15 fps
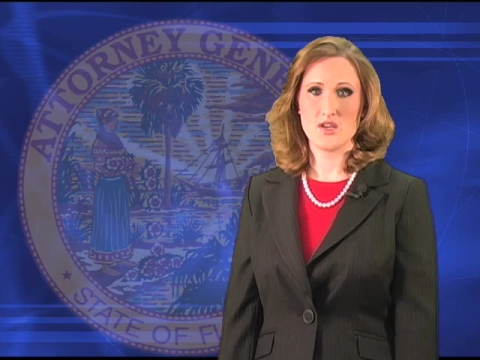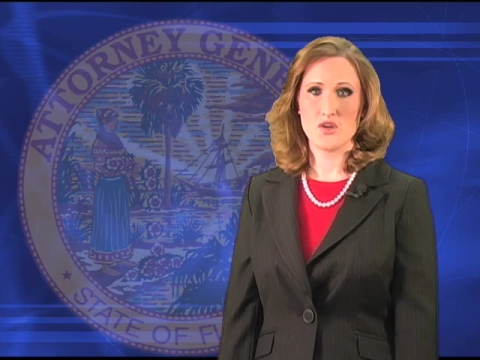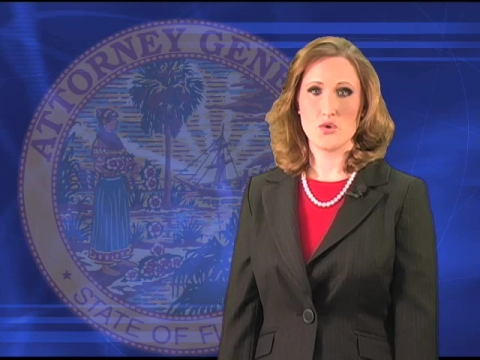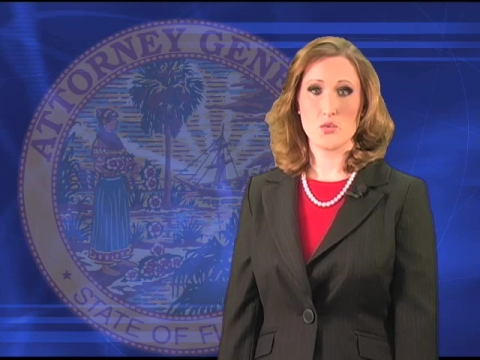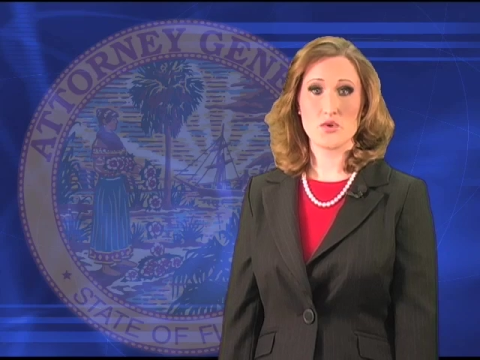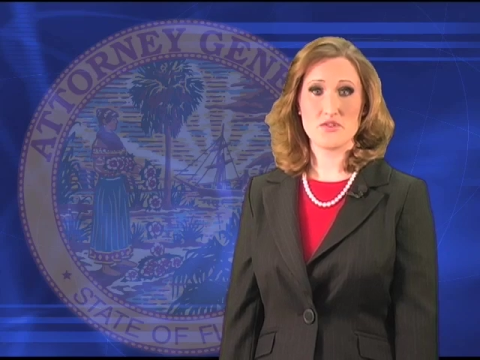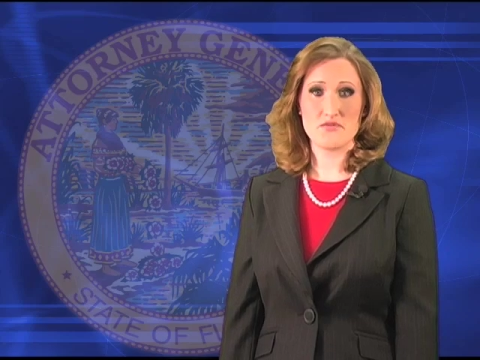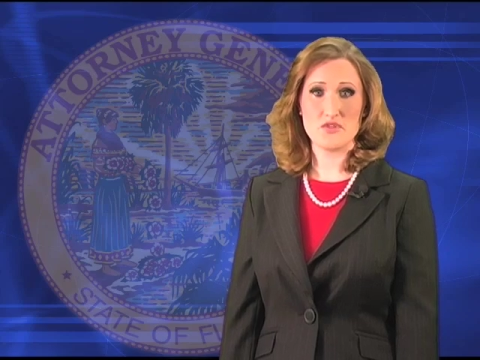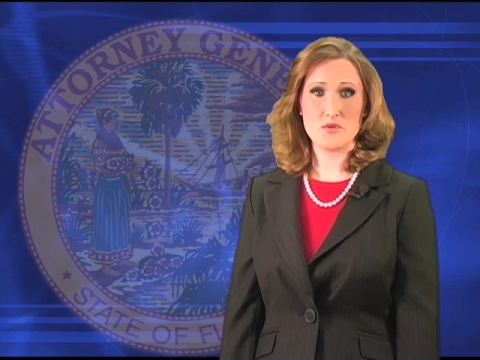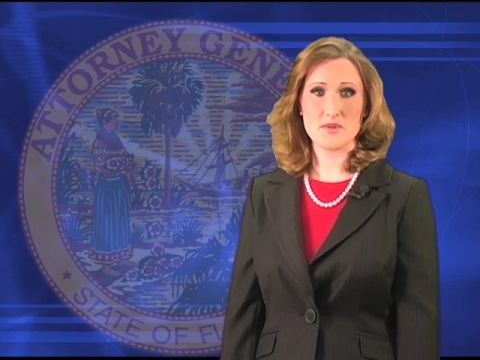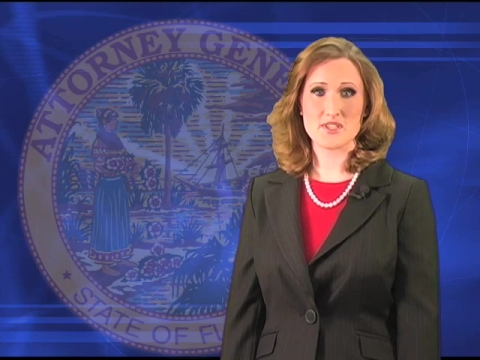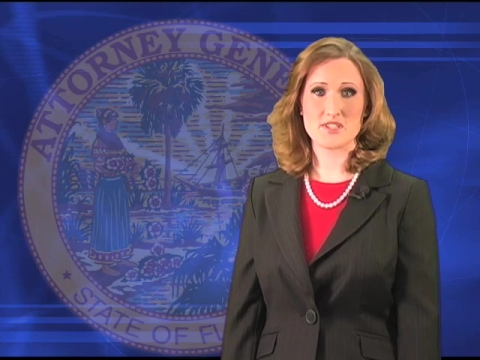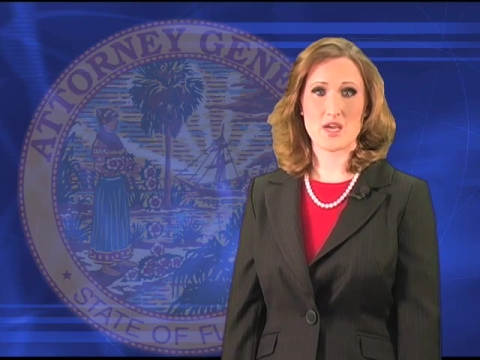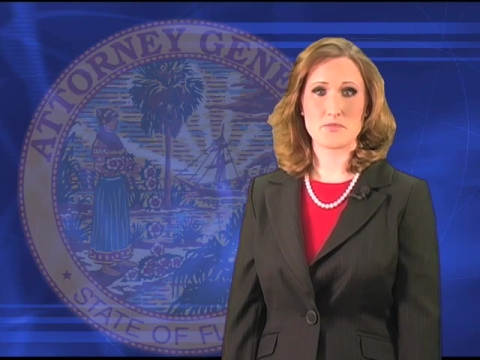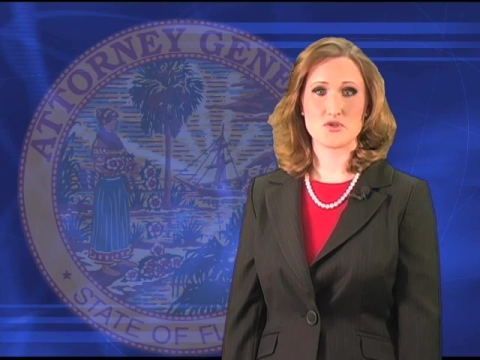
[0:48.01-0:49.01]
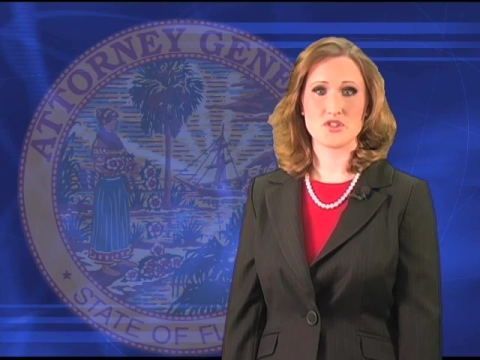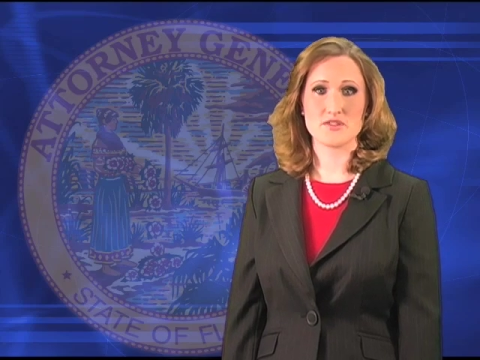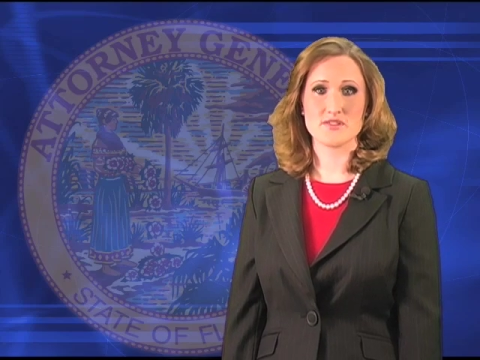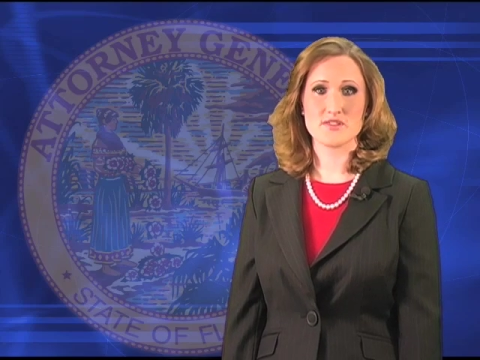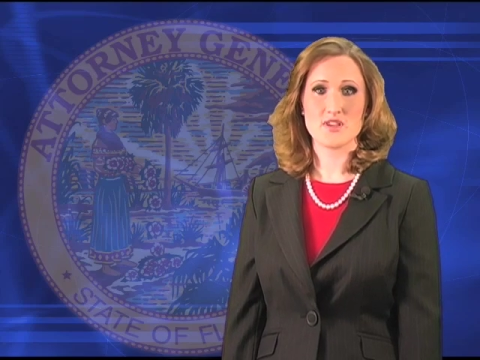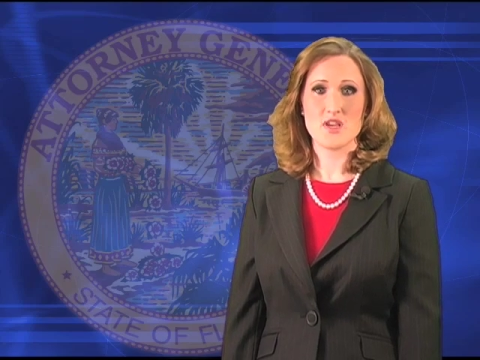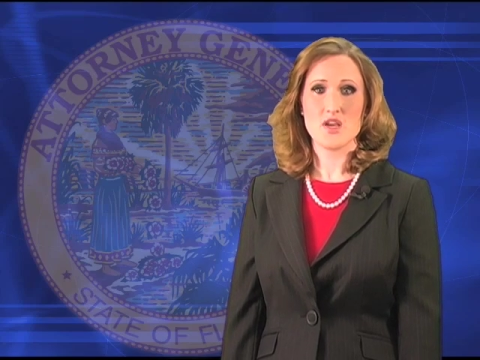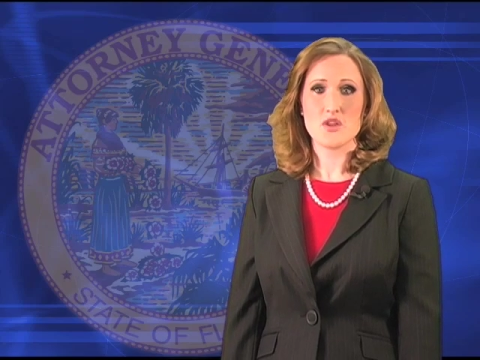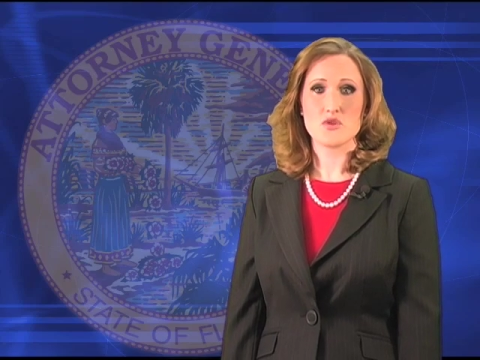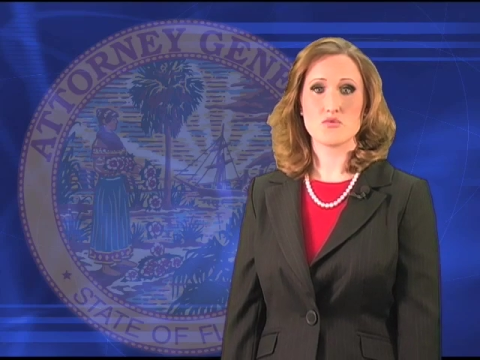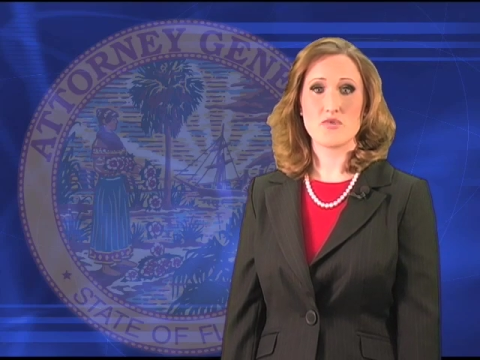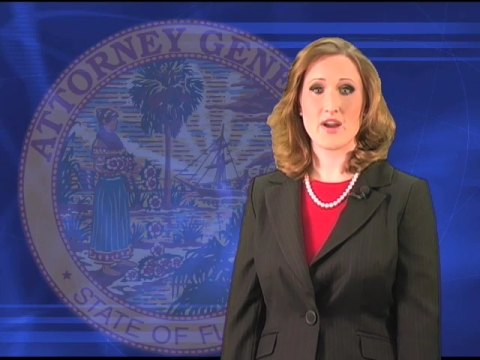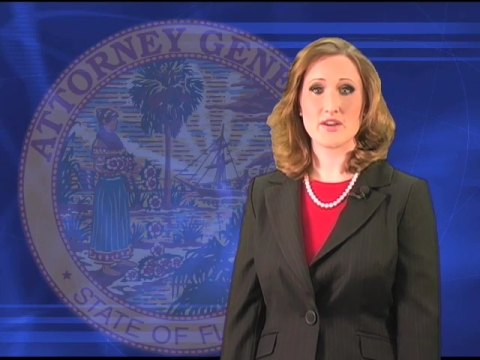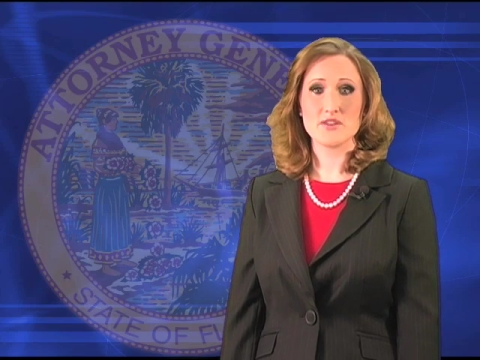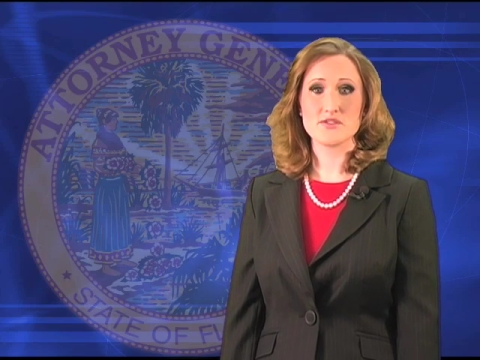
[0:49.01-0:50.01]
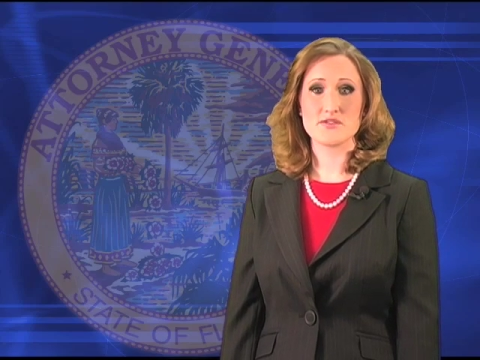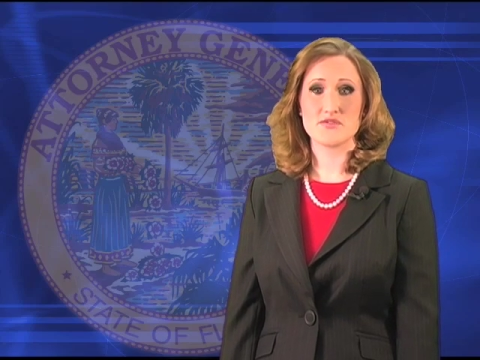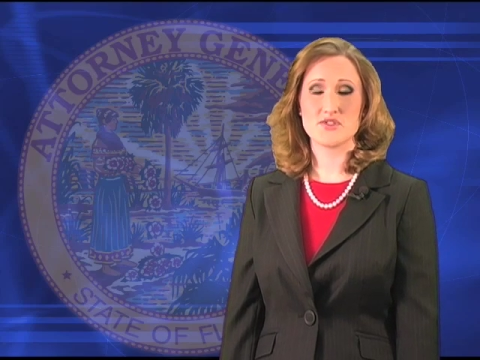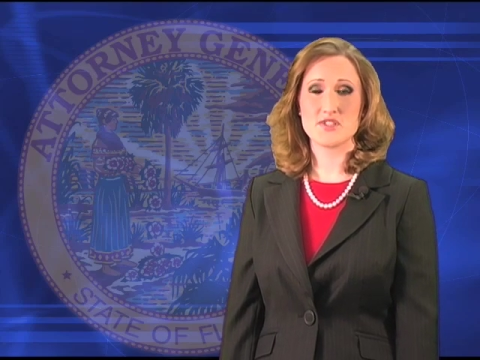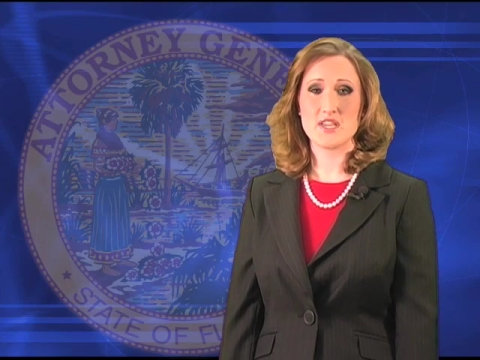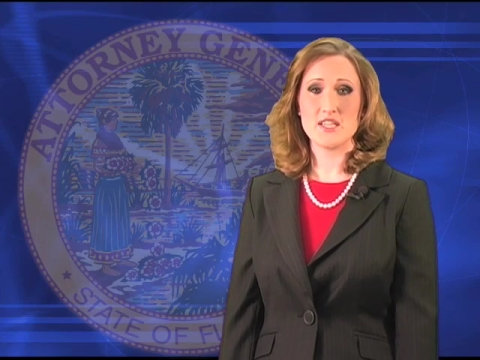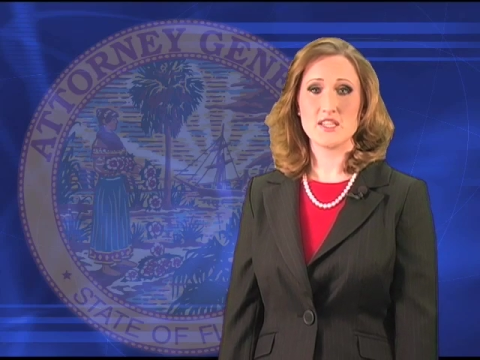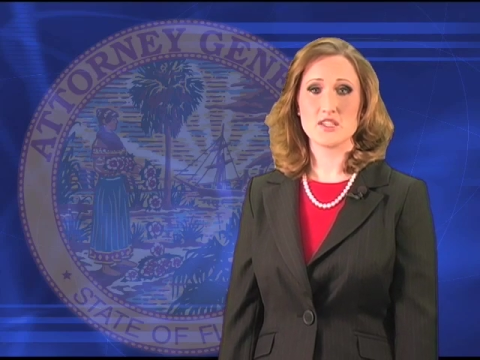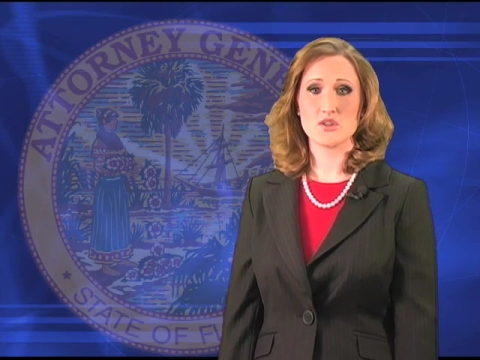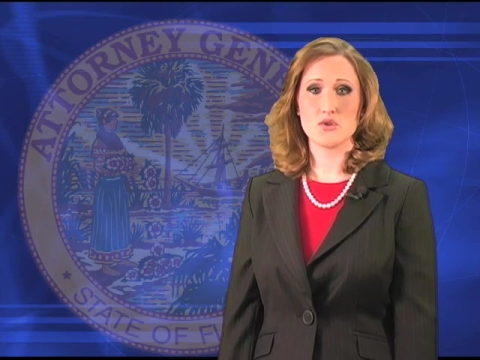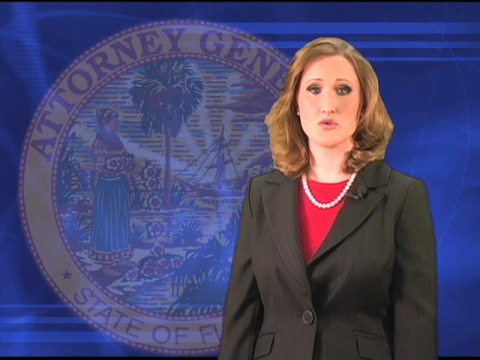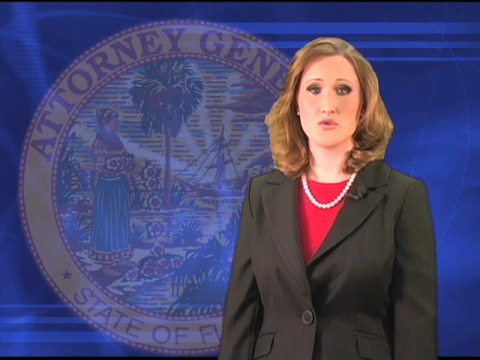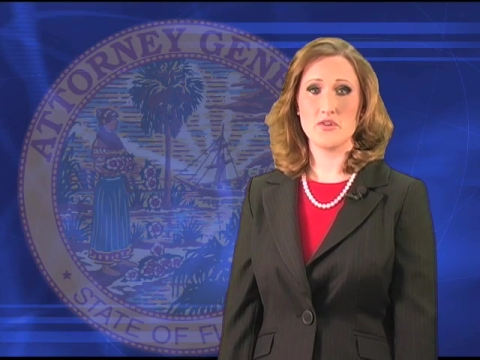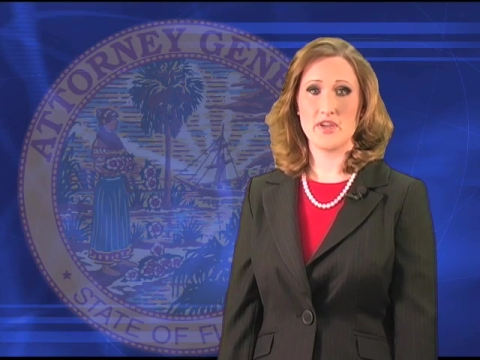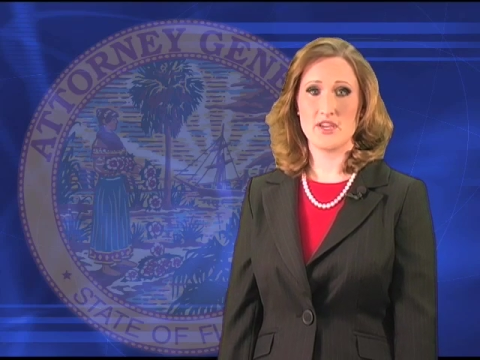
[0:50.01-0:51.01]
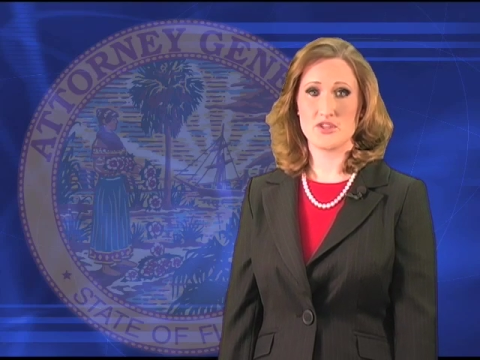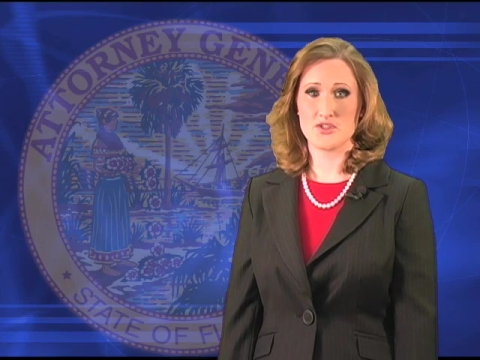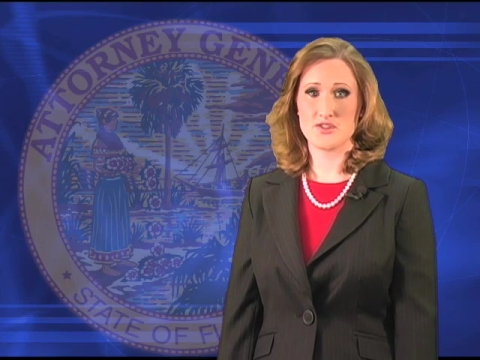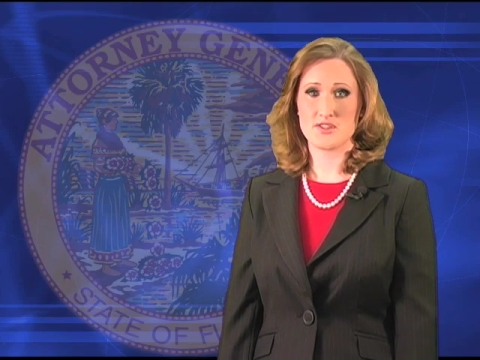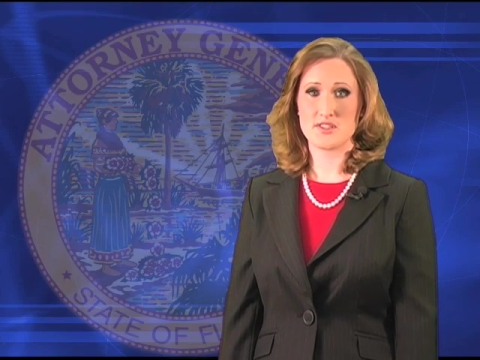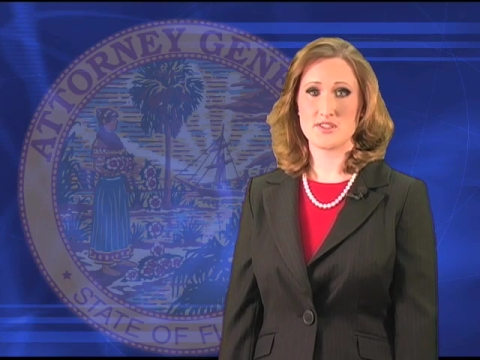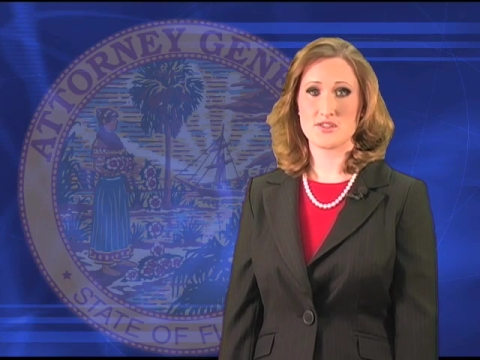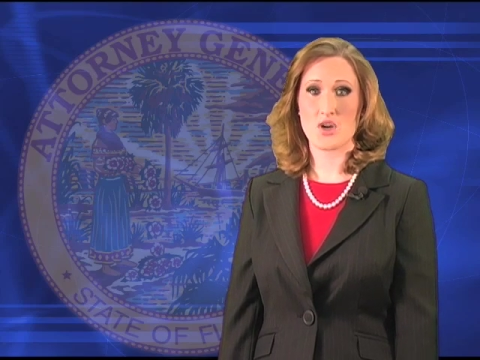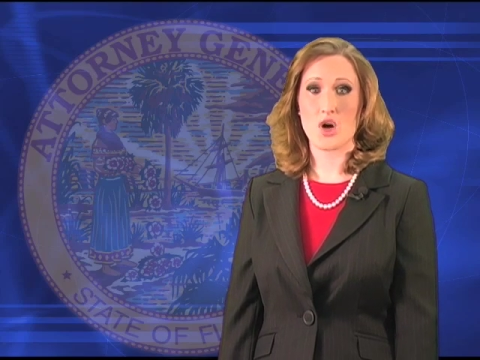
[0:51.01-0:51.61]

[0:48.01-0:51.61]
With a few exceptions, the records of state and local agencies